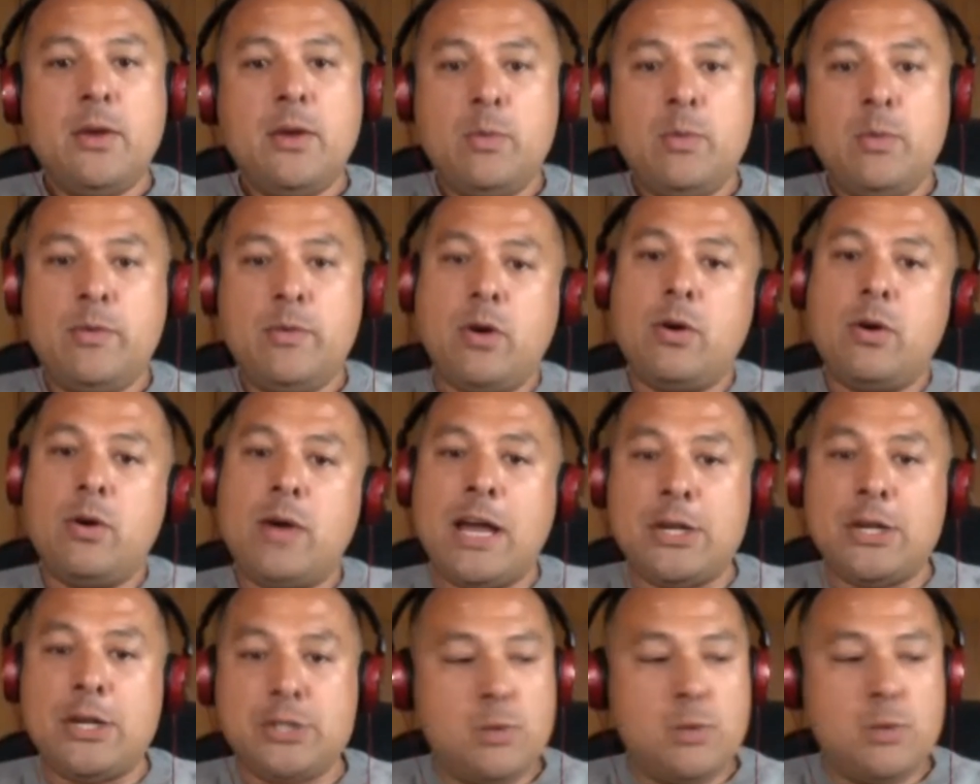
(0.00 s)
We've got
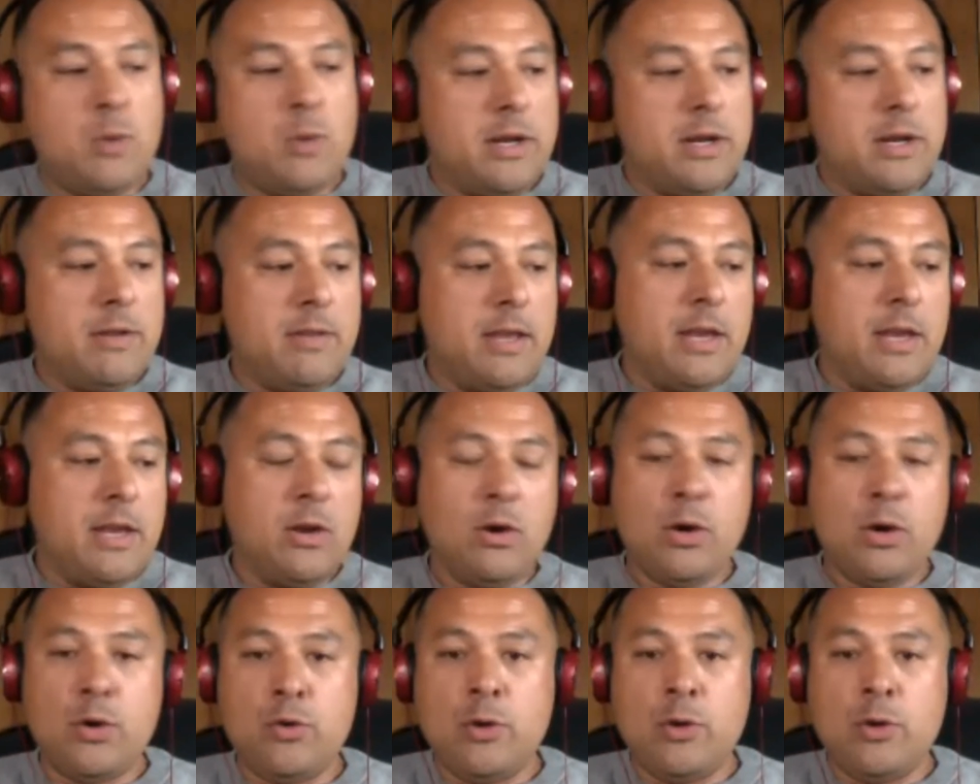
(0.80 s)
actually one in
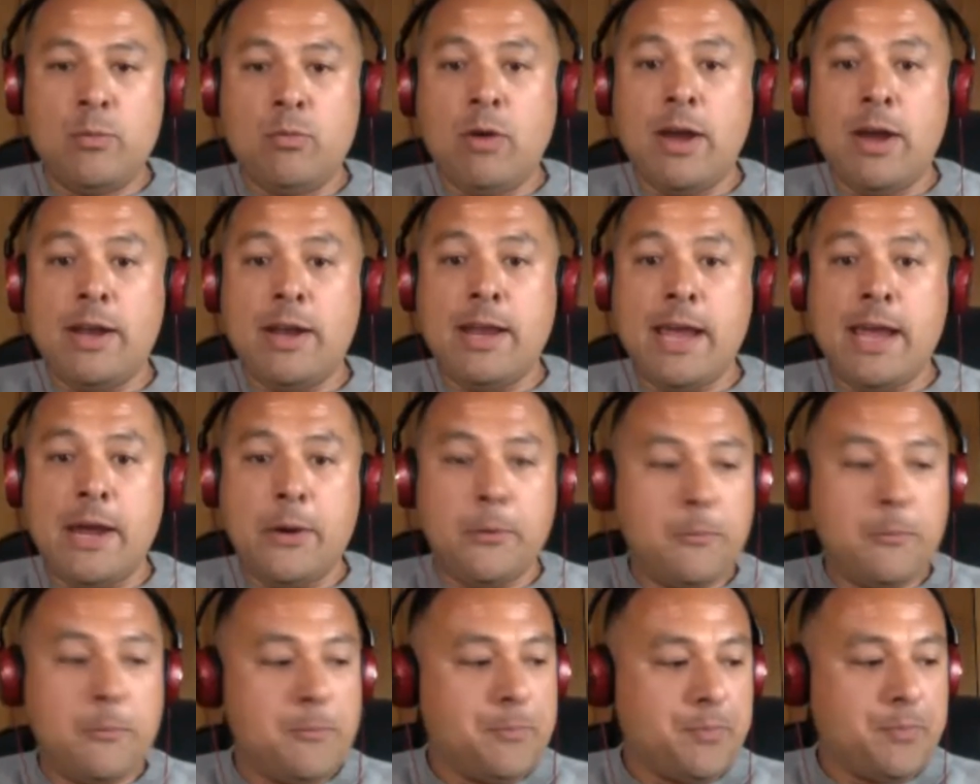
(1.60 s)
our group right
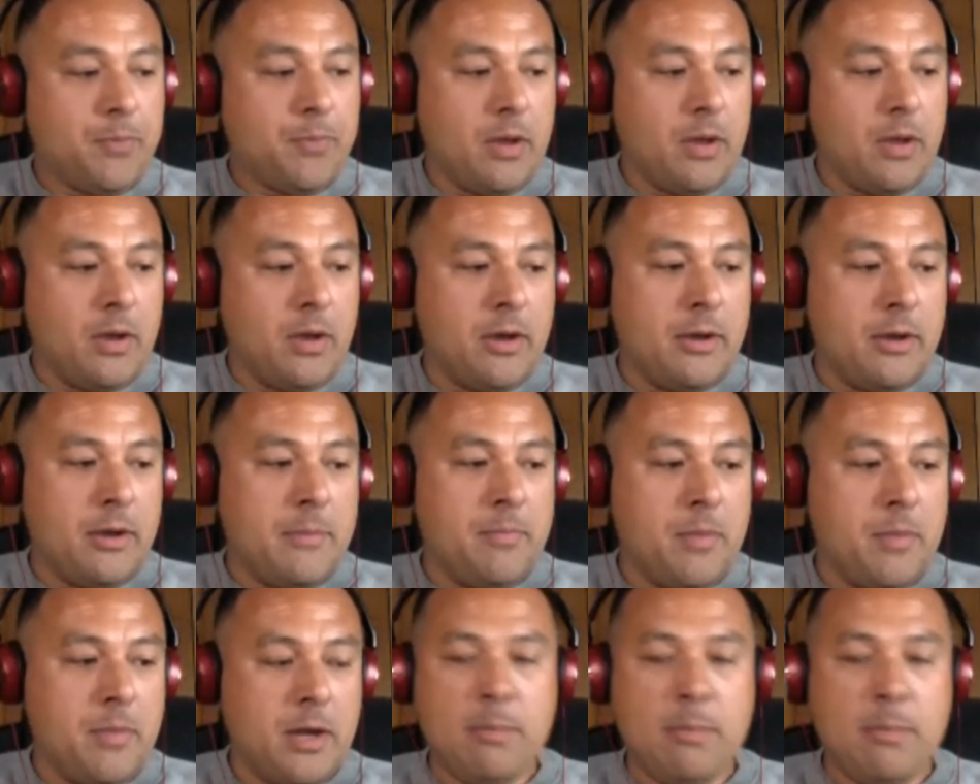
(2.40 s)
now,
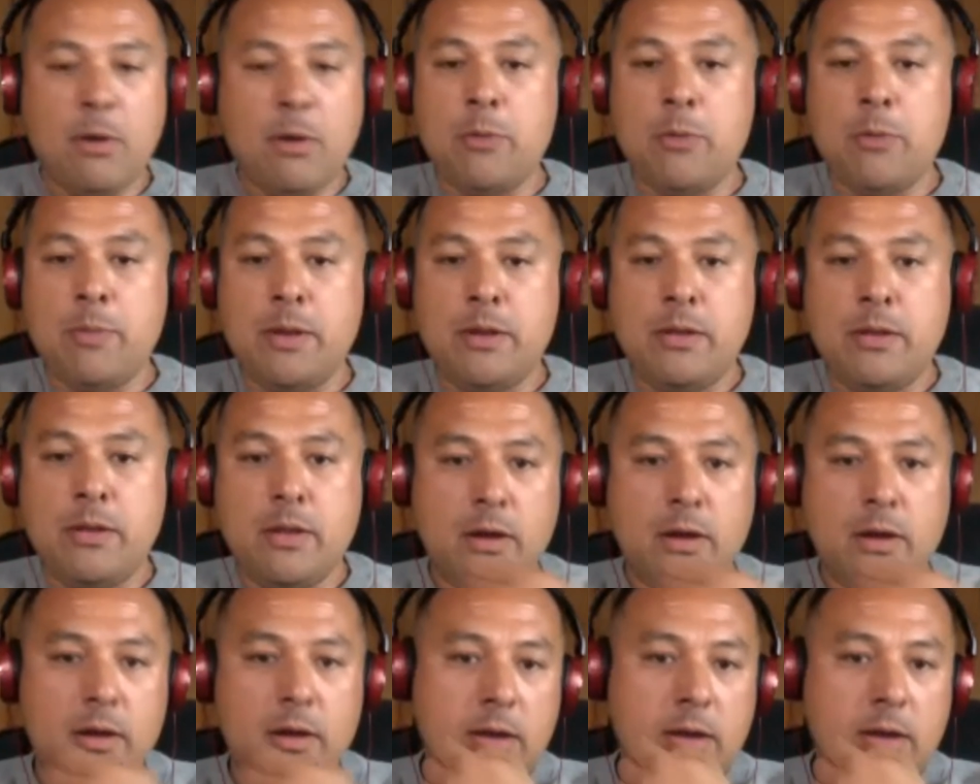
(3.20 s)
and I'm hoping
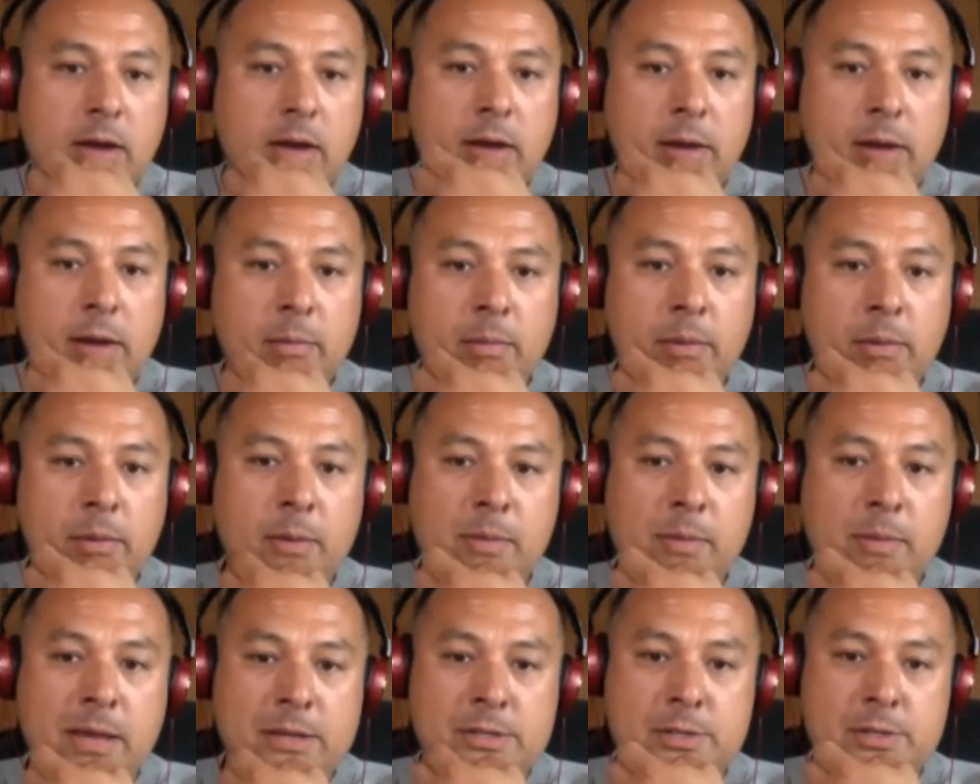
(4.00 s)
I'm going to
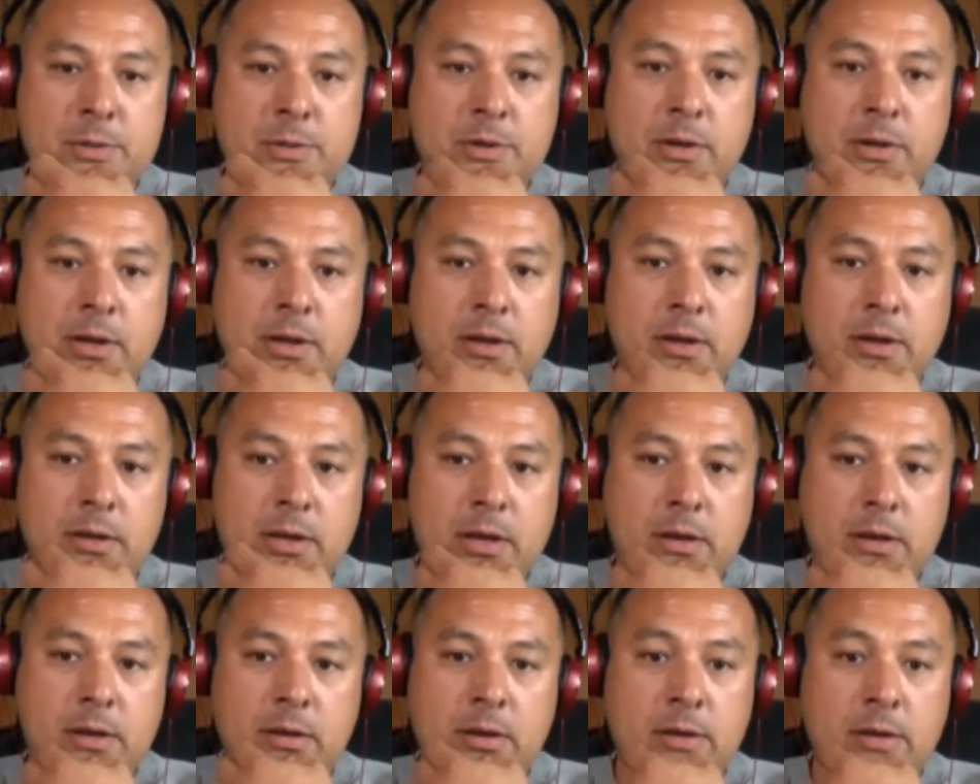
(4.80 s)
be able to do
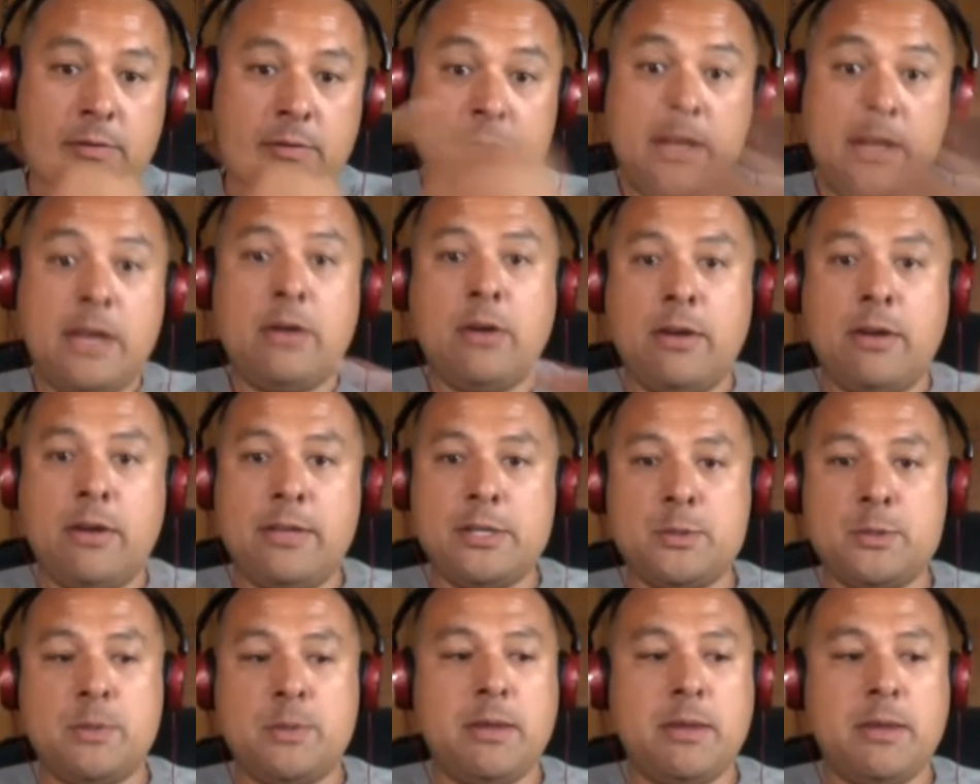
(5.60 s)
a video like
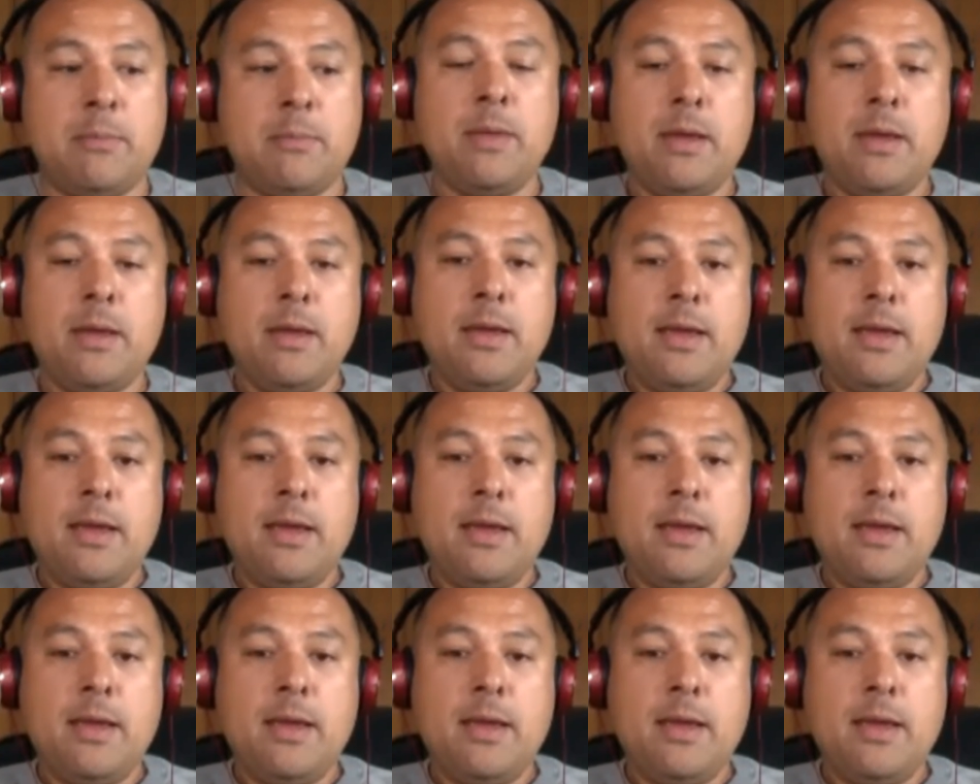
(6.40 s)
this with him.